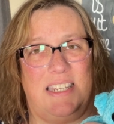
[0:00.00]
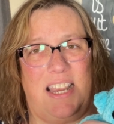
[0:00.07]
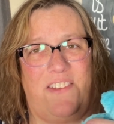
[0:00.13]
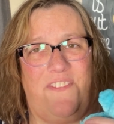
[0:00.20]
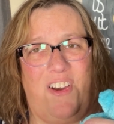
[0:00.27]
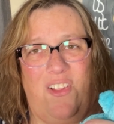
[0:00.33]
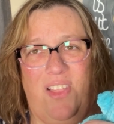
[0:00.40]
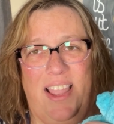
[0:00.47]
I
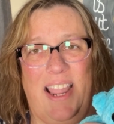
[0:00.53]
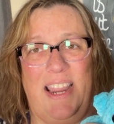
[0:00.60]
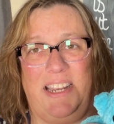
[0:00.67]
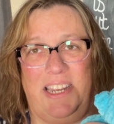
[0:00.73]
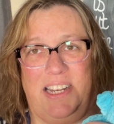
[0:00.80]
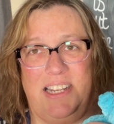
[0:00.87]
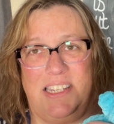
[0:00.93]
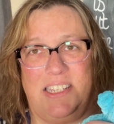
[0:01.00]
felt like I
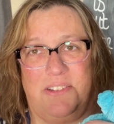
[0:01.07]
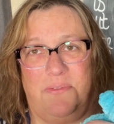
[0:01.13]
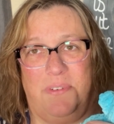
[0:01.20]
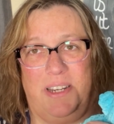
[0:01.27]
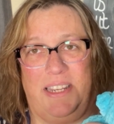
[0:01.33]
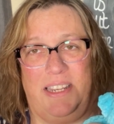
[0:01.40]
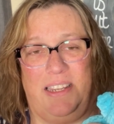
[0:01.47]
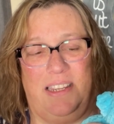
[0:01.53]
needed to
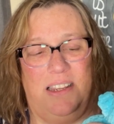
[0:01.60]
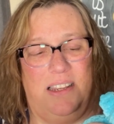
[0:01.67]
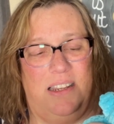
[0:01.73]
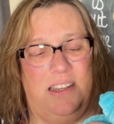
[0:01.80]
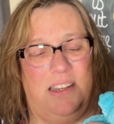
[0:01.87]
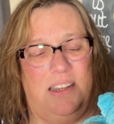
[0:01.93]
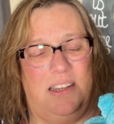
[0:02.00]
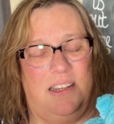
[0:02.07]

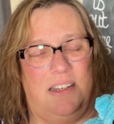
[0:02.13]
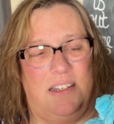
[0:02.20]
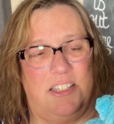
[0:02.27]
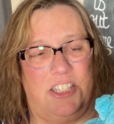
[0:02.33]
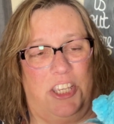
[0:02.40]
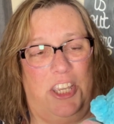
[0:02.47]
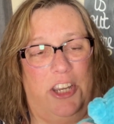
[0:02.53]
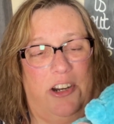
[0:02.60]

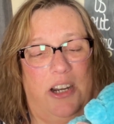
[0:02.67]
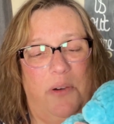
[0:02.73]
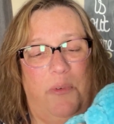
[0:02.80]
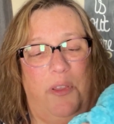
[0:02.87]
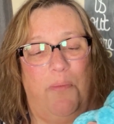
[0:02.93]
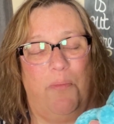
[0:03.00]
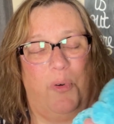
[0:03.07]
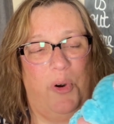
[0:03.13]
re-secure it
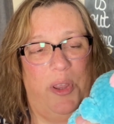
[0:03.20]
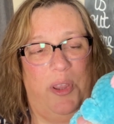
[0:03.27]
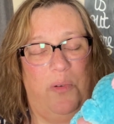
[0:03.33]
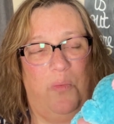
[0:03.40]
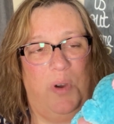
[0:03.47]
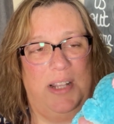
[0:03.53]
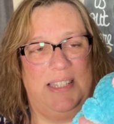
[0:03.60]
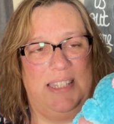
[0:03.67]
with more
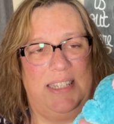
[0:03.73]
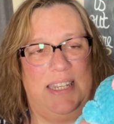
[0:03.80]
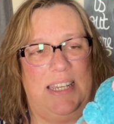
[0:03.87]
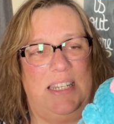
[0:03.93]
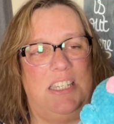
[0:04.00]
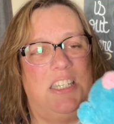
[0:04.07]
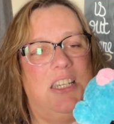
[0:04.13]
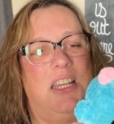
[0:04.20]
than 1
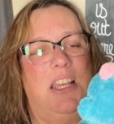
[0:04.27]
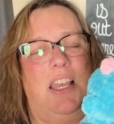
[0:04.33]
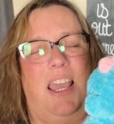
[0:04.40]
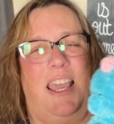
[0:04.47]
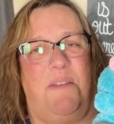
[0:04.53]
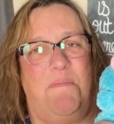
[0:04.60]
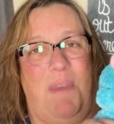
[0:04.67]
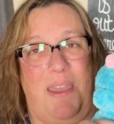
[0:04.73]
stitch,
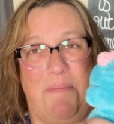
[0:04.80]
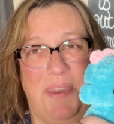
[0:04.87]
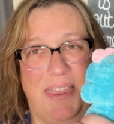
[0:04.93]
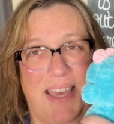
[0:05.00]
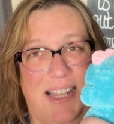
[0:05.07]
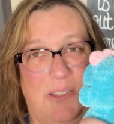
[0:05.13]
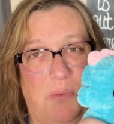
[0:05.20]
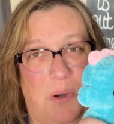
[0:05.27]
and maybe
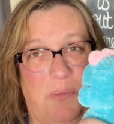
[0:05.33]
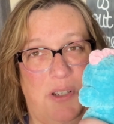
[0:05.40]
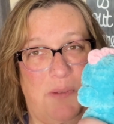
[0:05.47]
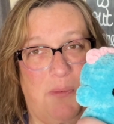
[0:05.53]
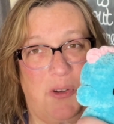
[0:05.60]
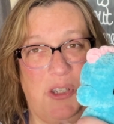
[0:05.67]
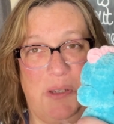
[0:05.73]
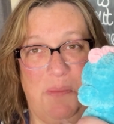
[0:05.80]
that's what was
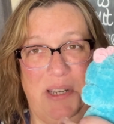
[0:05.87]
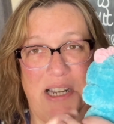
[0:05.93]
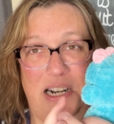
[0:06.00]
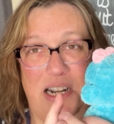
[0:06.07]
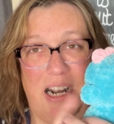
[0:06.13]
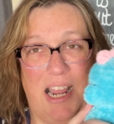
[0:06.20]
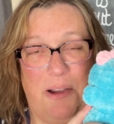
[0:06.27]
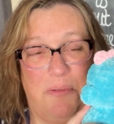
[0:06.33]
supposed to be done
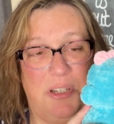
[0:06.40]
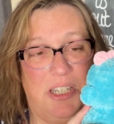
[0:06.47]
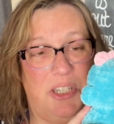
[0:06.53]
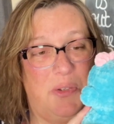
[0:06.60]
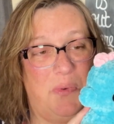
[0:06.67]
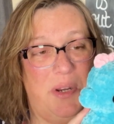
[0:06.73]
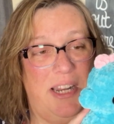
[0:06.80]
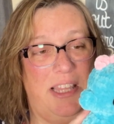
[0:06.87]
and I was
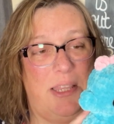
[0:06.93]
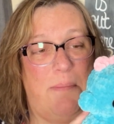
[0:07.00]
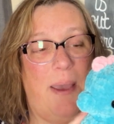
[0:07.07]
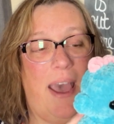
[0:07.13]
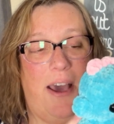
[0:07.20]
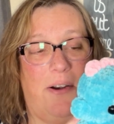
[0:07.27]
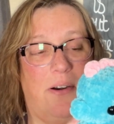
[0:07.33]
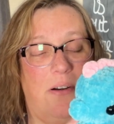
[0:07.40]
just reading the
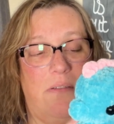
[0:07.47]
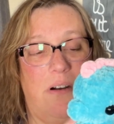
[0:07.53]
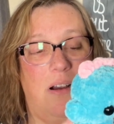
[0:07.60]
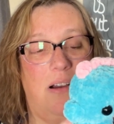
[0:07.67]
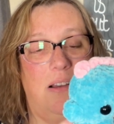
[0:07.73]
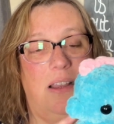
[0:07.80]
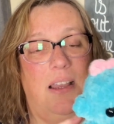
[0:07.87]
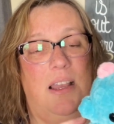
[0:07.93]
pattern
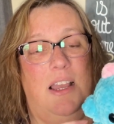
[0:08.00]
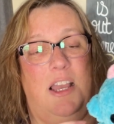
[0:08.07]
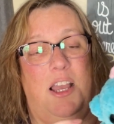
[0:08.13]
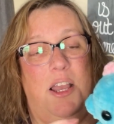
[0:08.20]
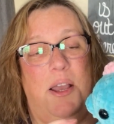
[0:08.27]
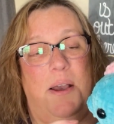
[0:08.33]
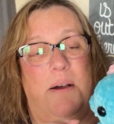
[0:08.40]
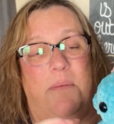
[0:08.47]
wrong,
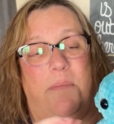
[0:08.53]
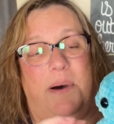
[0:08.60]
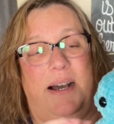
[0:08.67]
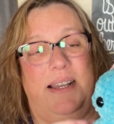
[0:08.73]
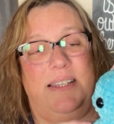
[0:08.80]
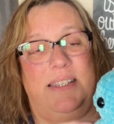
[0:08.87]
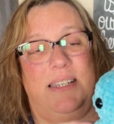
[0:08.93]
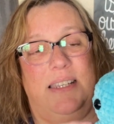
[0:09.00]

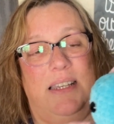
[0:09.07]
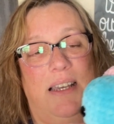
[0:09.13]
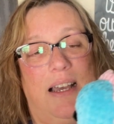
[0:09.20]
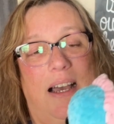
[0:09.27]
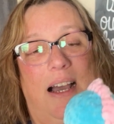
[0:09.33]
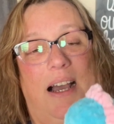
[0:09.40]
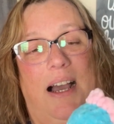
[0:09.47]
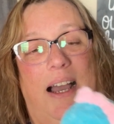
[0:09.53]
but
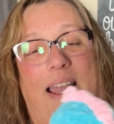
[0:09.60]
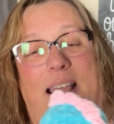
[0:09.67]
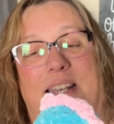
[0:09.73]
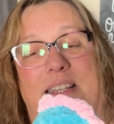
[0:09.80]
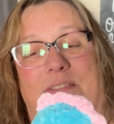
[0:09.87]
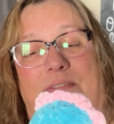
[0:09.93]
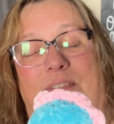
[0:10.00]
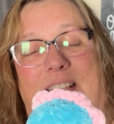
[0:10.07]
I had
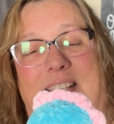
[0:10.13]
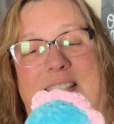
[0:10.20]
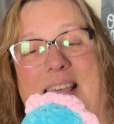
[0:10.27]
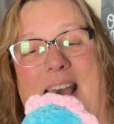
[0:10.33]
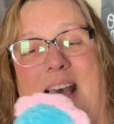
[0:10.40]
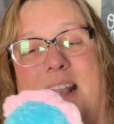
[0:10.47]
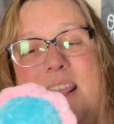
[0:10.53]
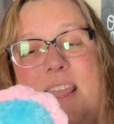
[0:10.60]
to fix
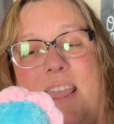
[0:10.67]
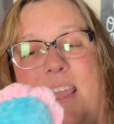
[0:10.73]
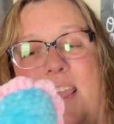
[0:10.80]
that.